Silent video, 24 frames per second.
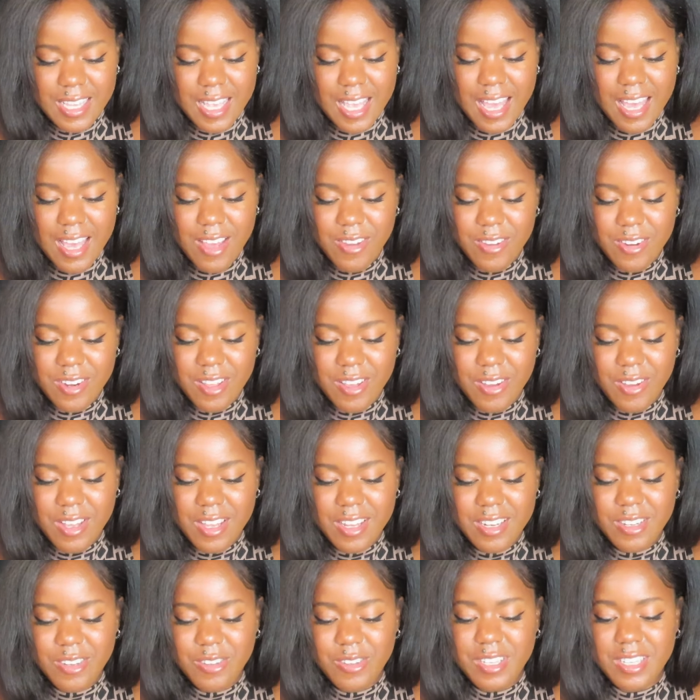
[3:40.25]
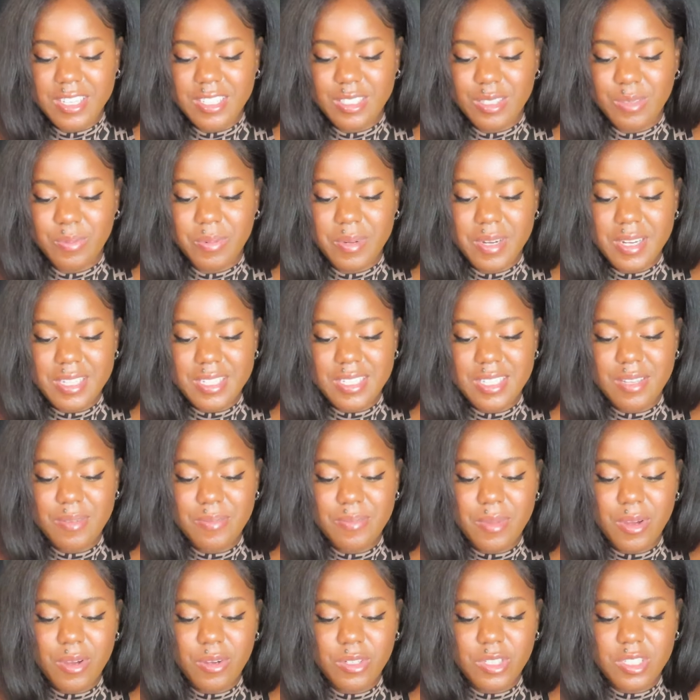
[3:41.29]
I don't know, I don't express
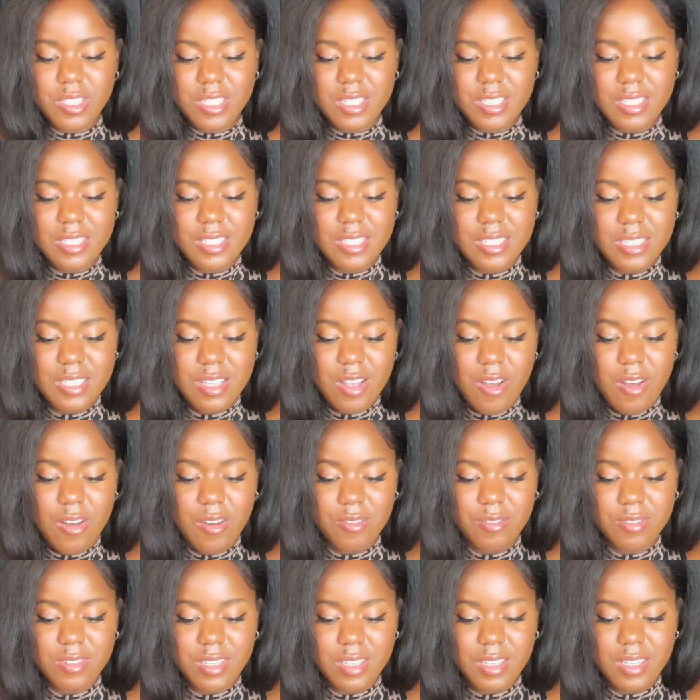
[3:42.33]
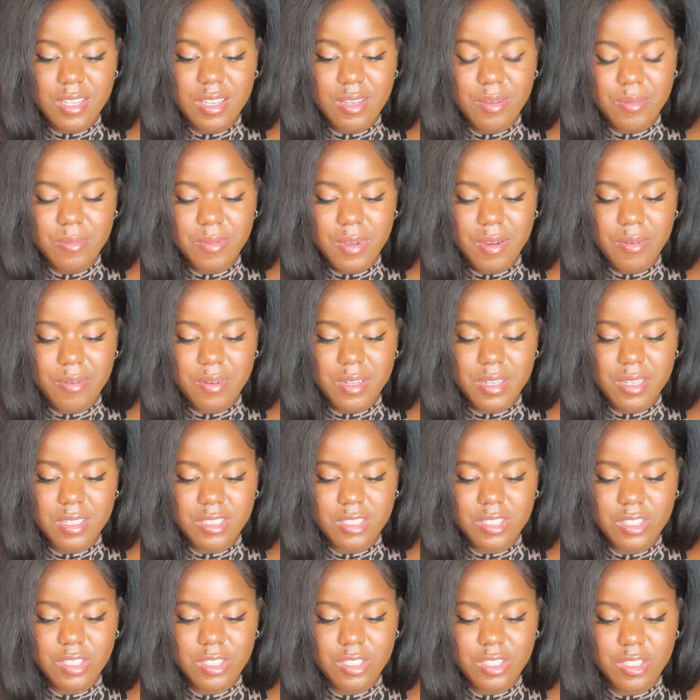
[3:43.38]
emotions often in my
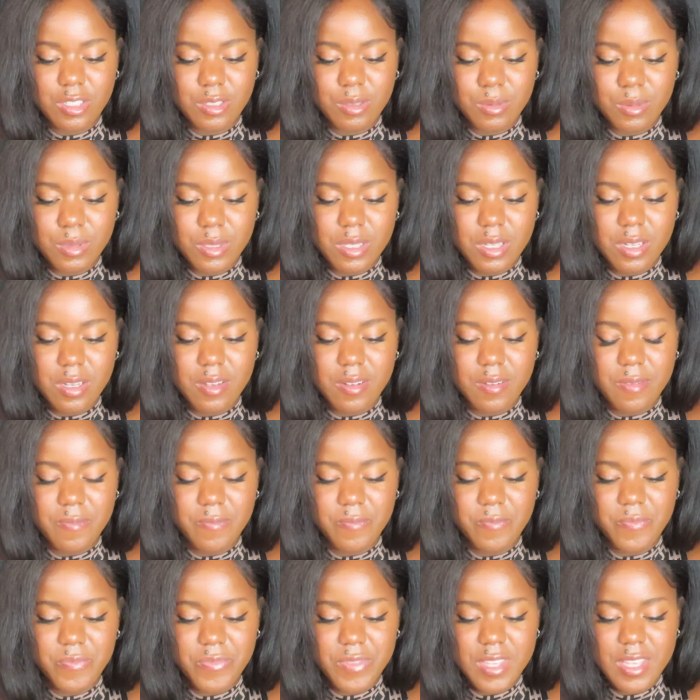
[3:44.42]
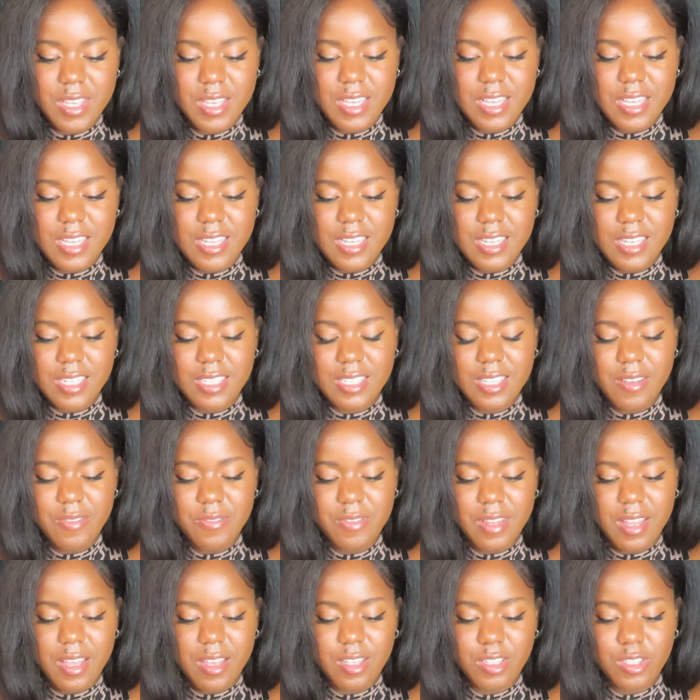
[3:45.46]
relationships, because I
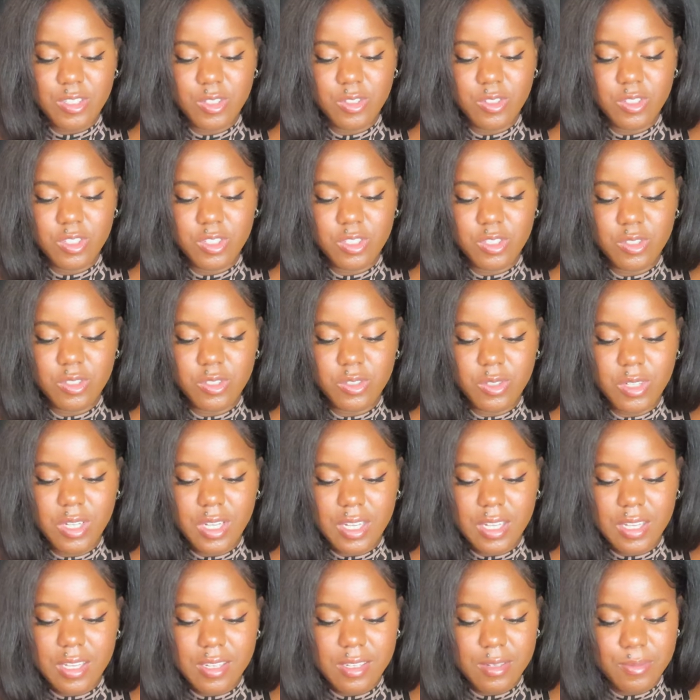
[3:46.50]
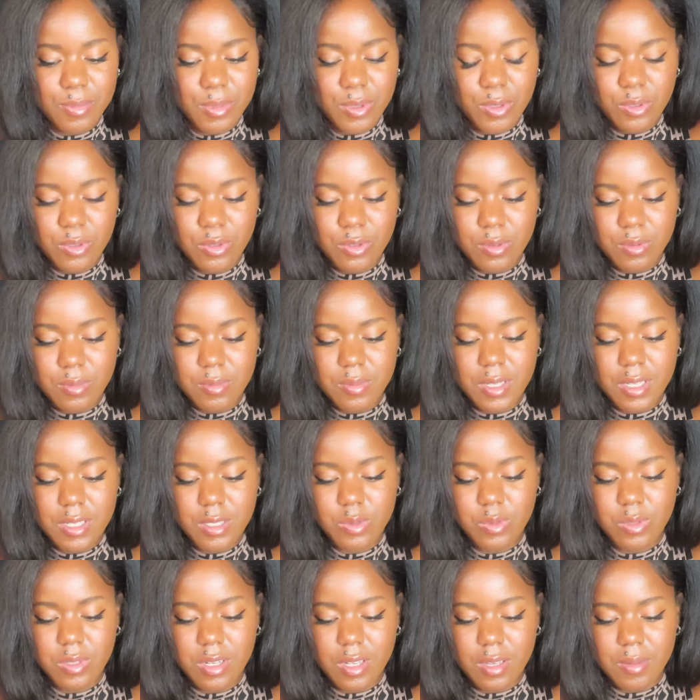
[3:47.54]
feel like as soon as you do that, boom,
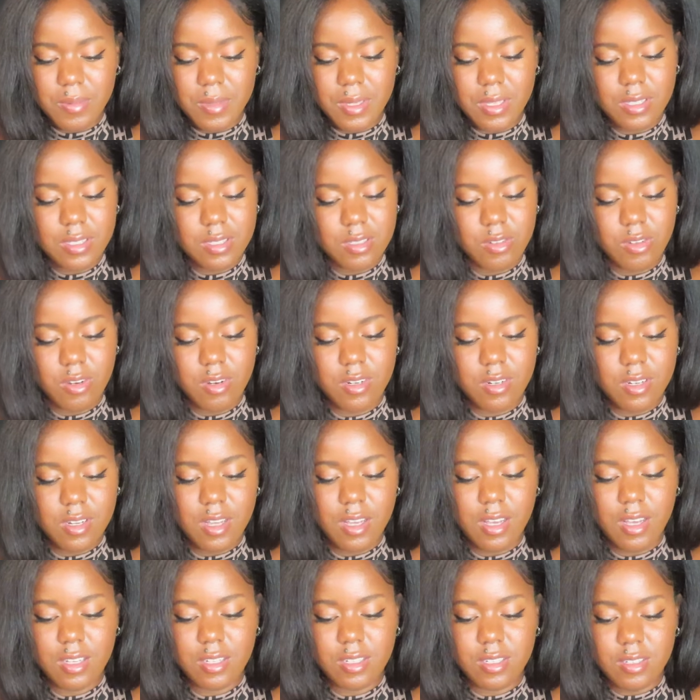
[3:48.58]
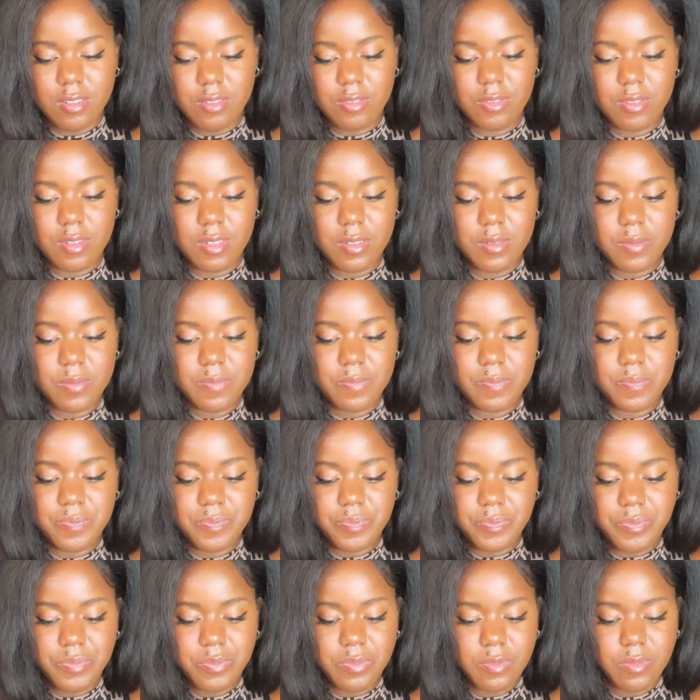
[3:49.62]
that's when they be starting to act different.
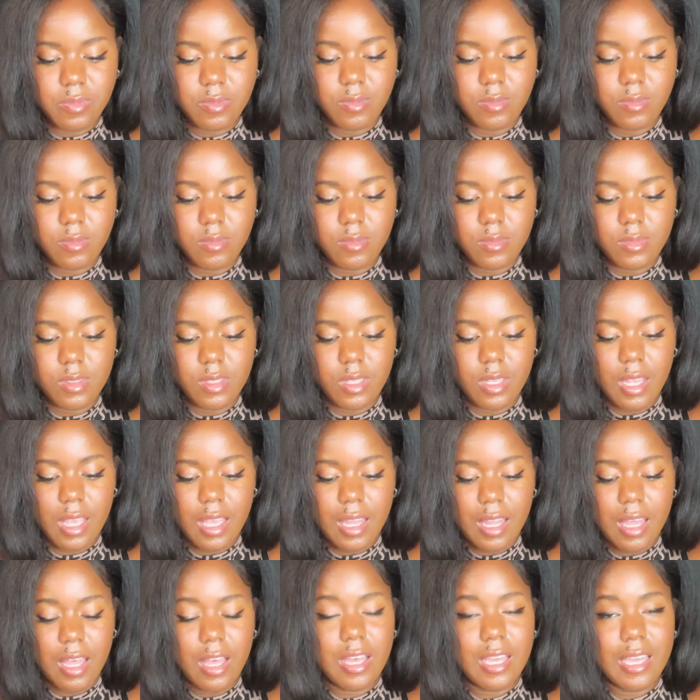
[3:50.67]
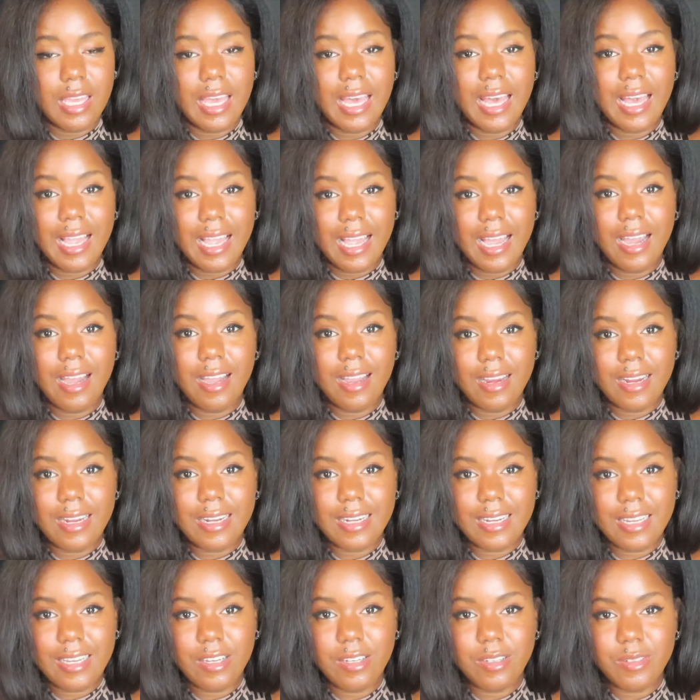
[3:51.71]
They're like, oh yeah, I got her
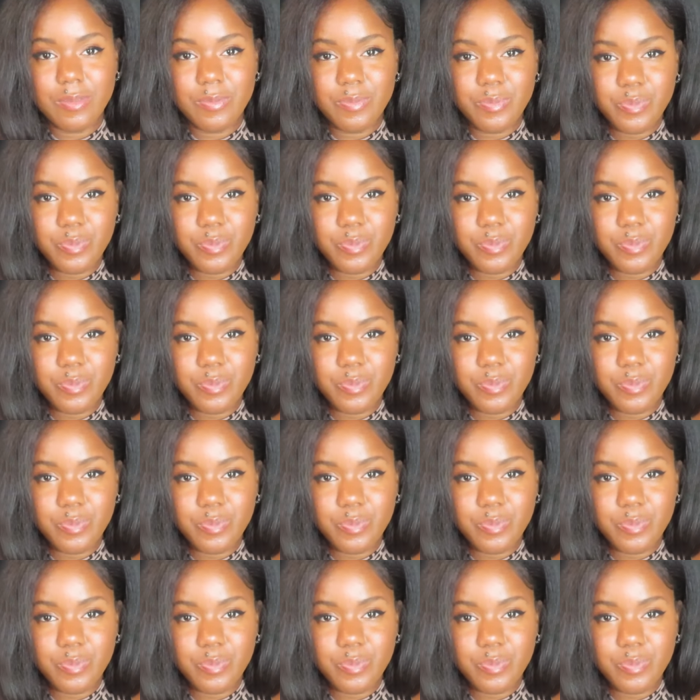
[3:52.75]
now.